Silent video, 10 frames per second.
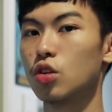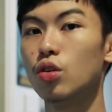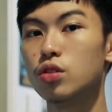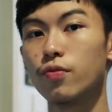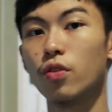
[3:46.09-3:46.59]

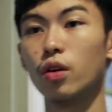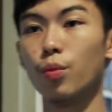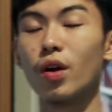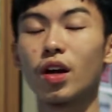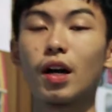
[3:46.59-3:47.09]
goes for a
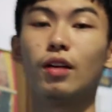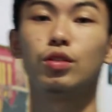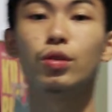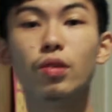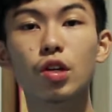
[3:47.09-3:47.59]
very
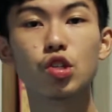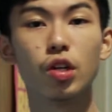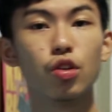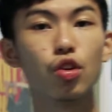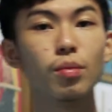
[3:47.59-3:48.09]
cartoonish
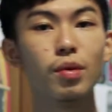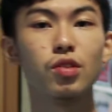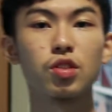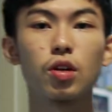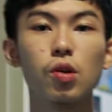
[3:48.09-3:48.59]
and
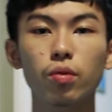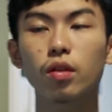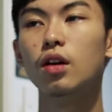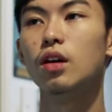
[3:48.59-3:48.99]
humorous tone.